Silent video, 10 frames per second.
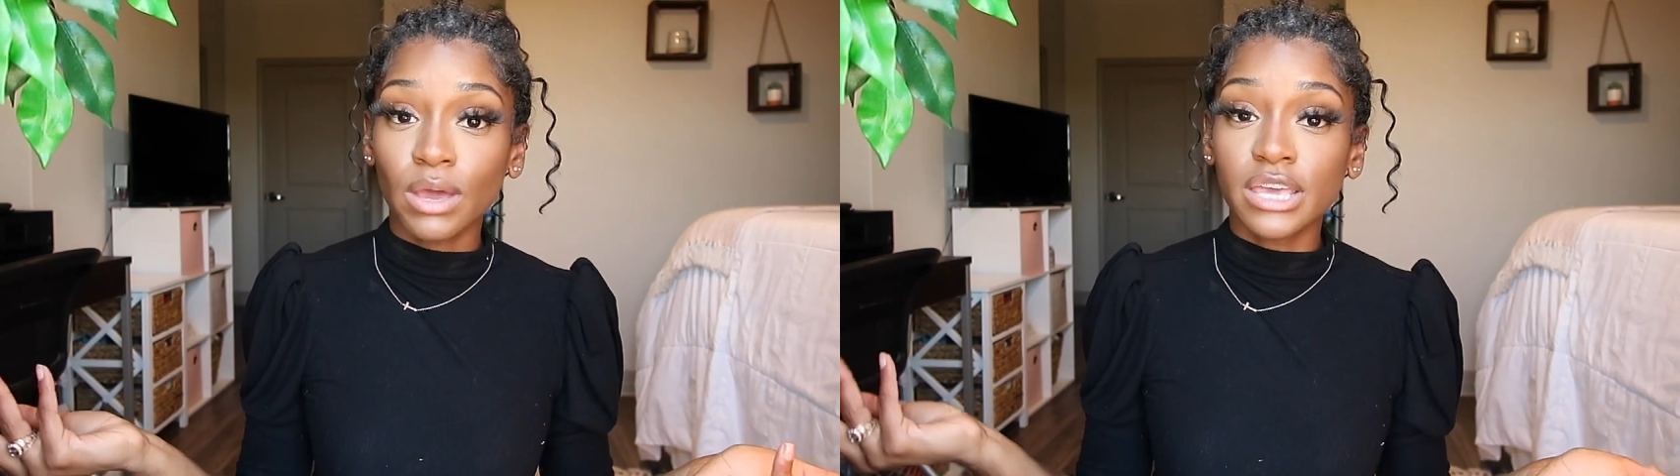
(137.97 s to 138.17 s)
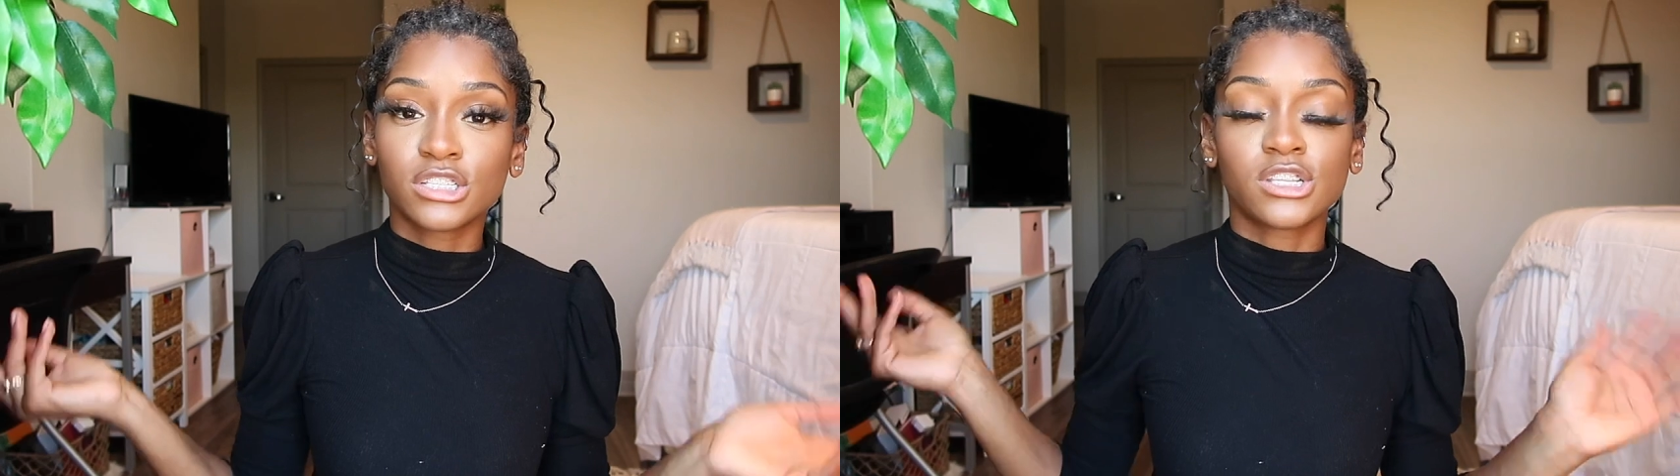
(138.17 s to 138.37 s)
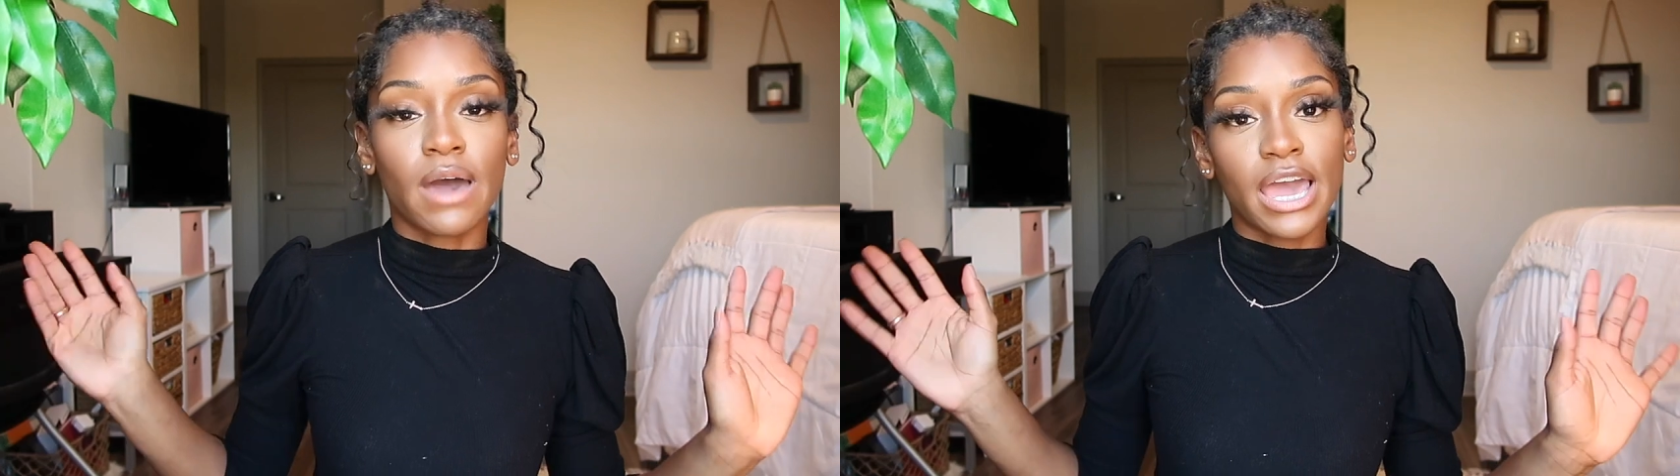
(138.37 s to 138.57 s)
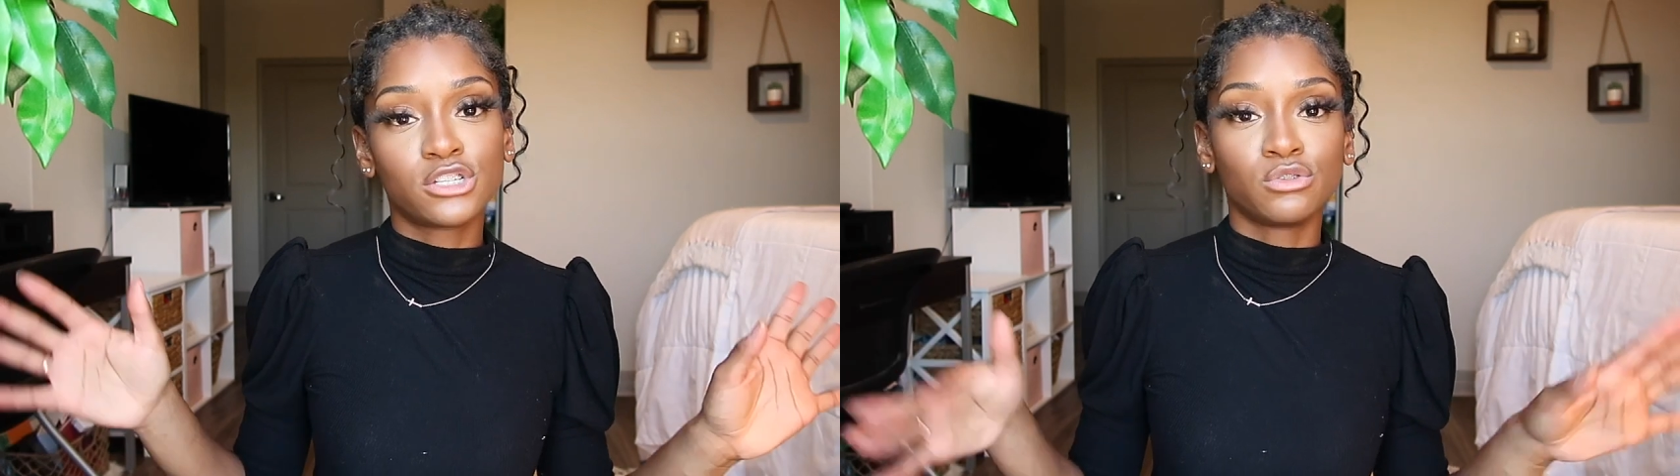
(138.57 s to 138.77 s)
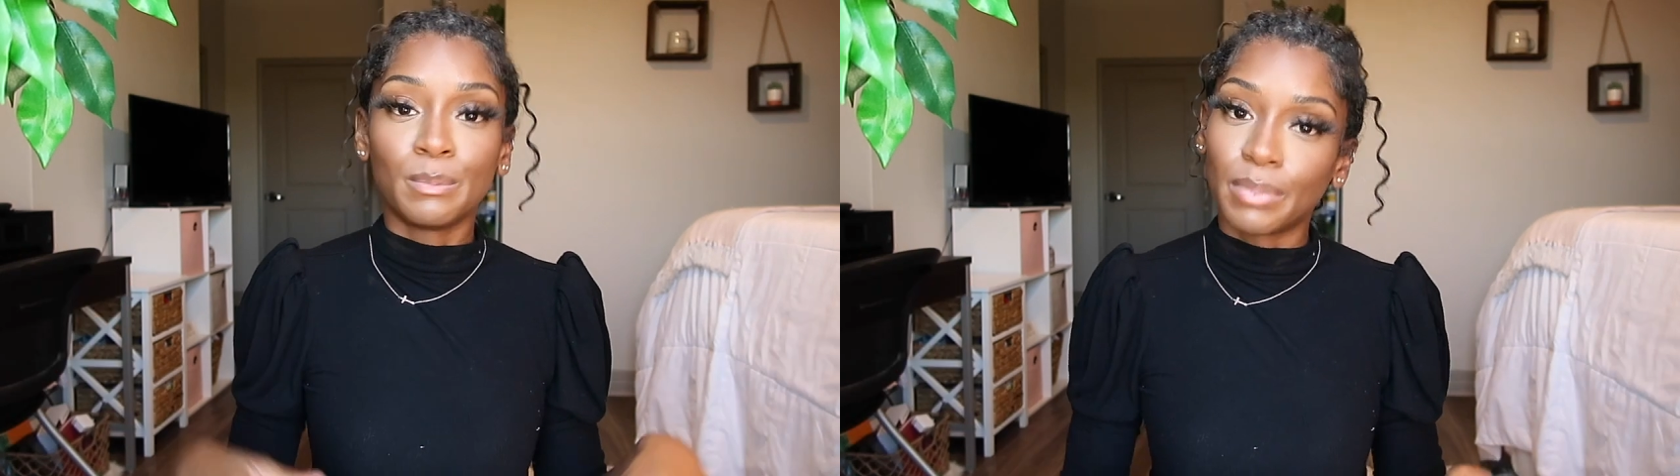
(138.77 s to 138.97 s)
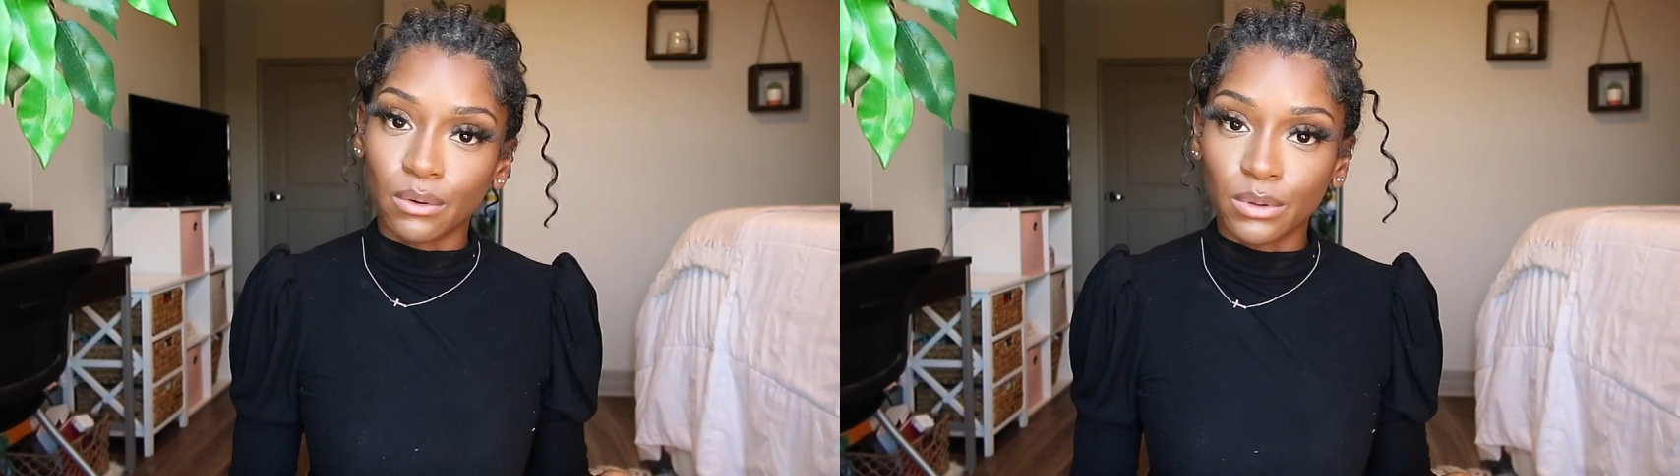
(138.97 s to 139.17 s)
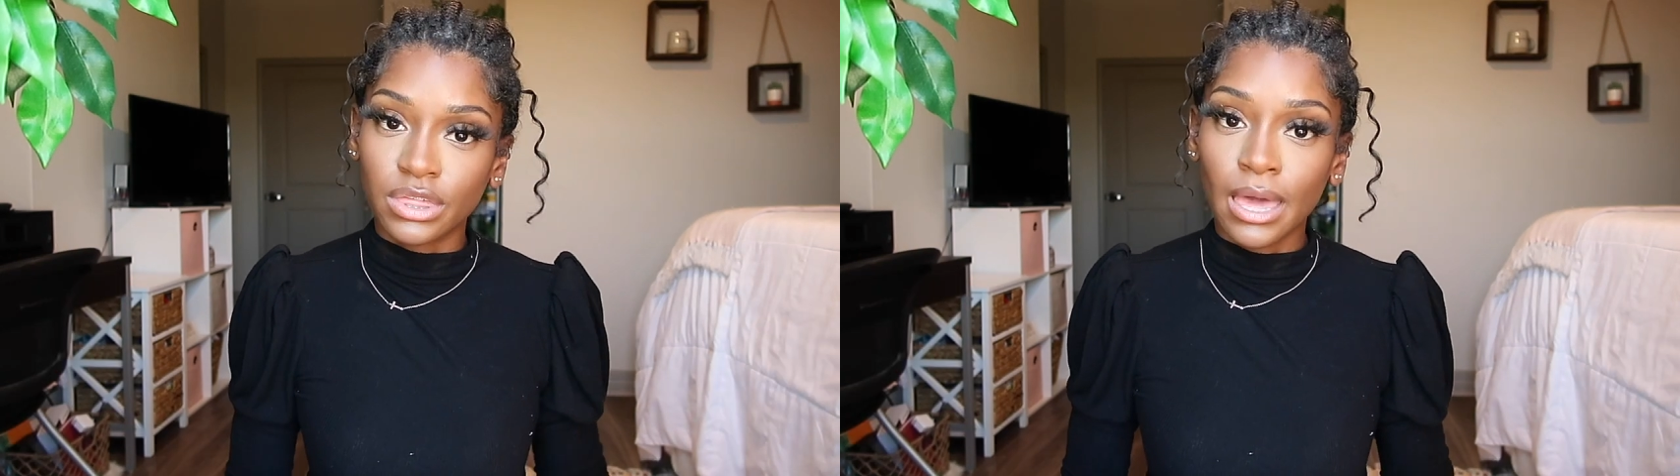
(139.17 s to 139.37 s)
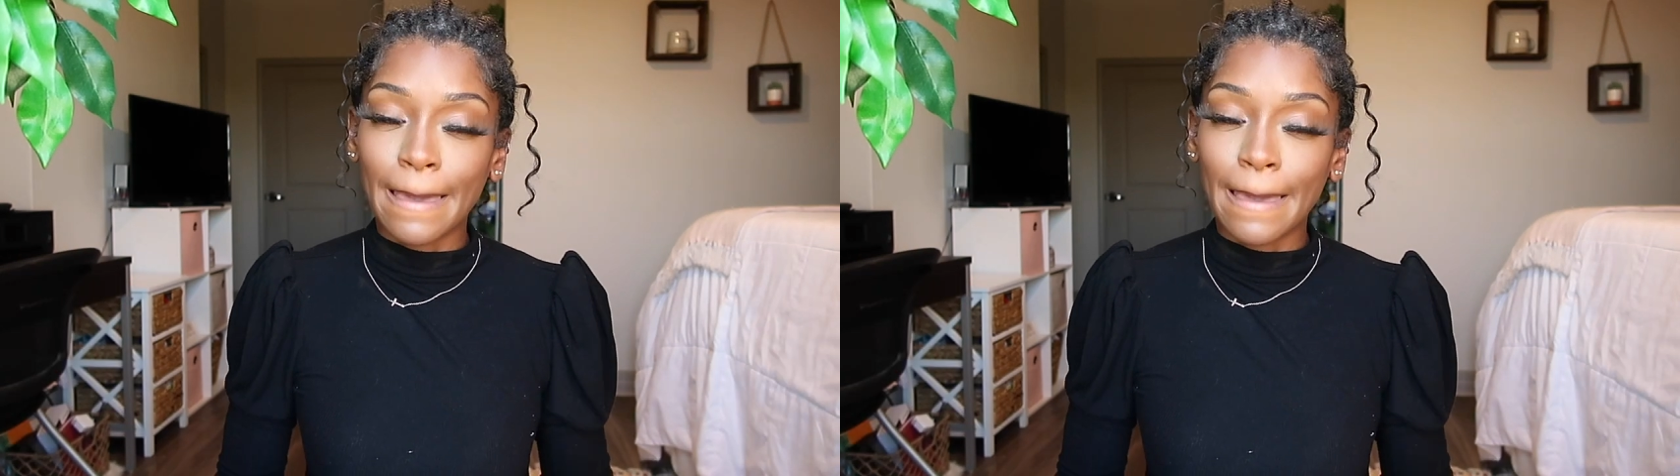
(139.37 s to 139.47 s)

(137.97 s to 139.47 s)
way, so I do both.